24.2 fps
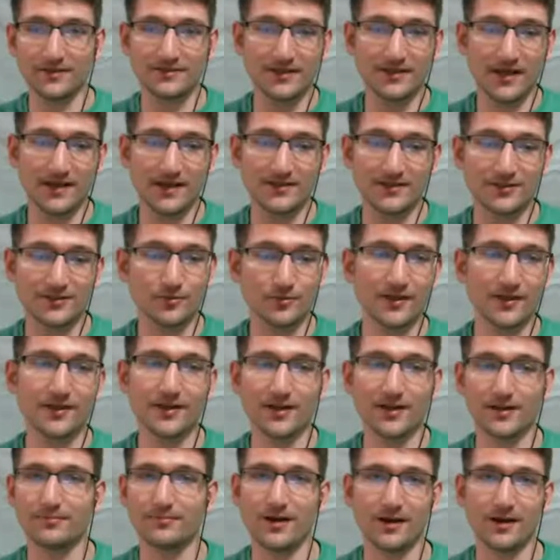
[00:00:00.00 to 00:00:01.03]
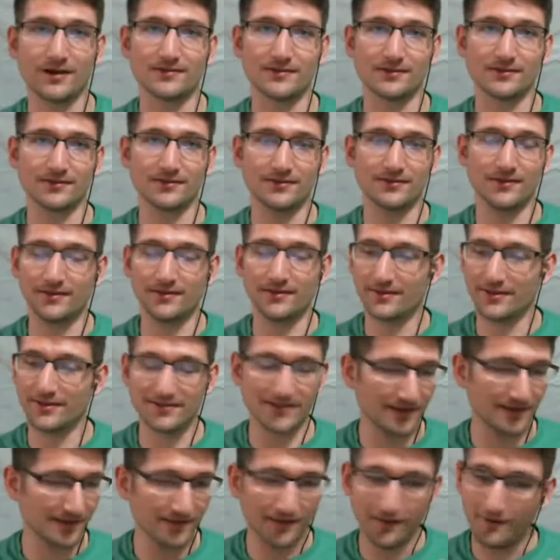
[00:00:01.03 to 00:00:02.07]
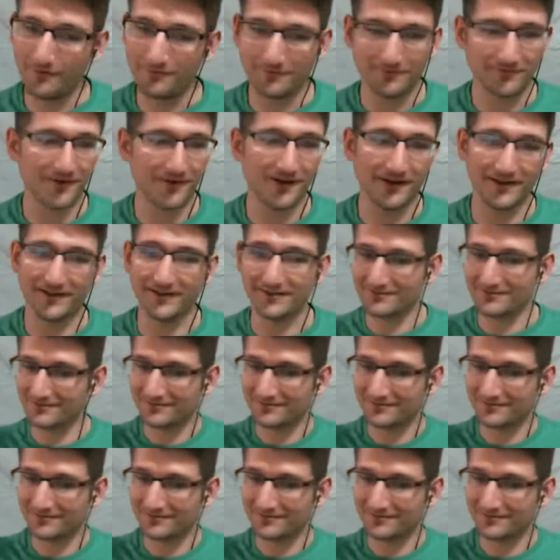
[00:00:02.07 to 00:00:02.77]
guy that's really good at boxing. And he's like, no, fuck it.